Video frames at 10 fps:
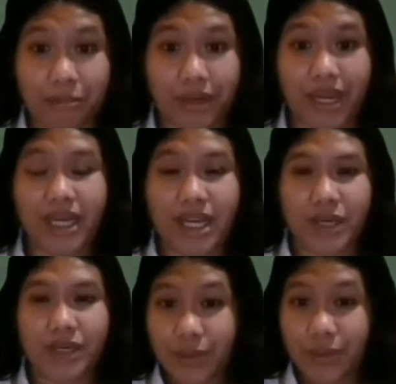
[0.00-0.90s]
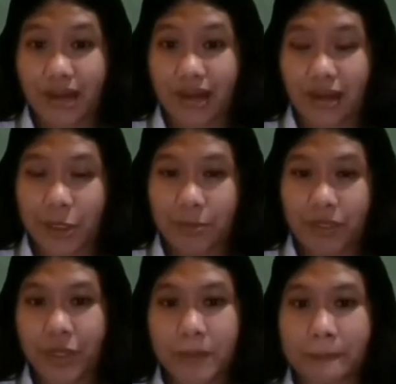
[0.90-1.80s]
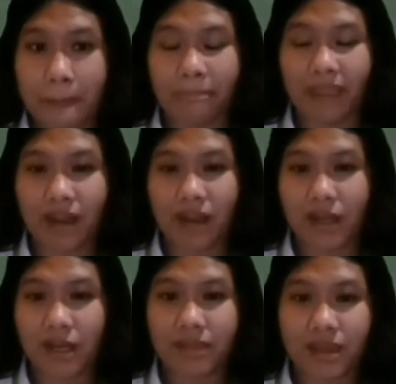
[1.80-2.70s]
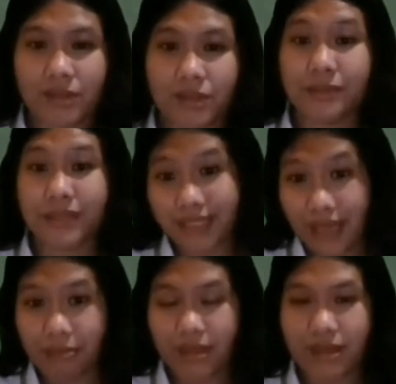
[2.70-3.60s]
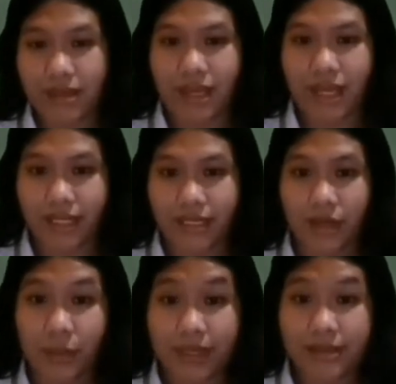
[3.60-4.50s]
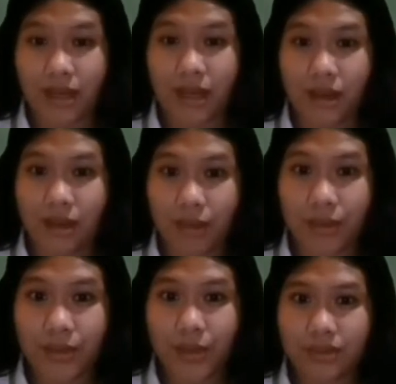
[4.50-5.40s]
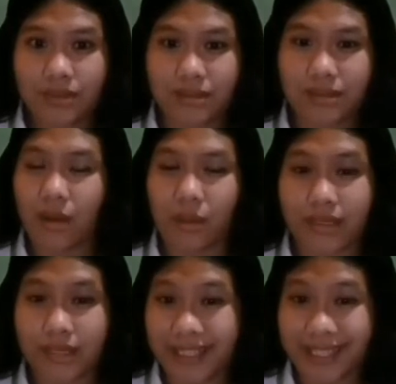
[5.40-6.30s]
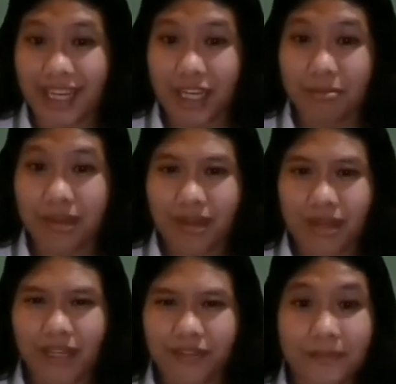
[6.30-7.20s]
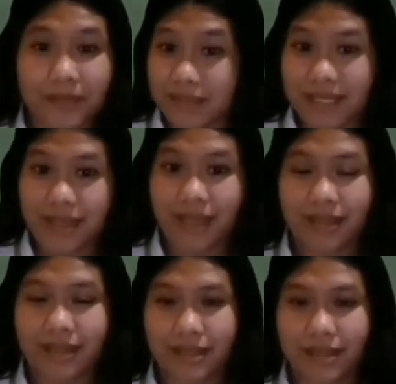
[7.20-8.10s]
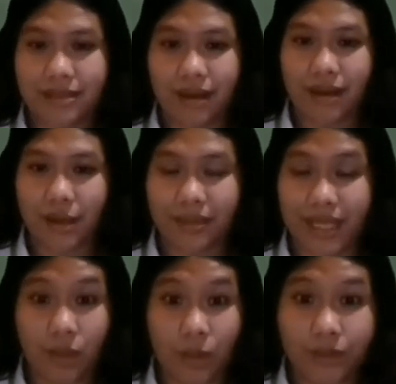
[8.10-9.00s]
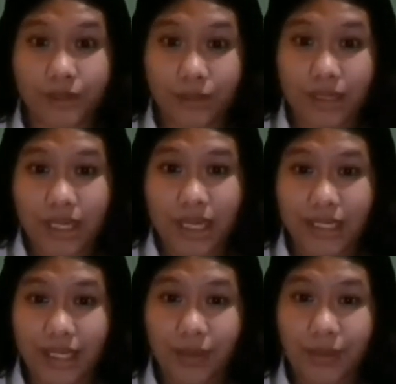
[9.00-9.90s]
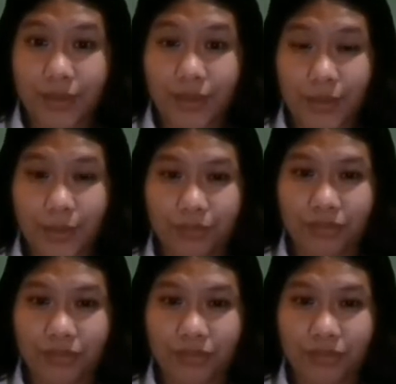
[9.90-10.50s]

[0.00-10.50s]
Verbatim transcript: right? Who, um, you know, um, to bully them. Like they always um, also uh, wear the hijab, if I'm not mistaken, that is um, they called to, and they also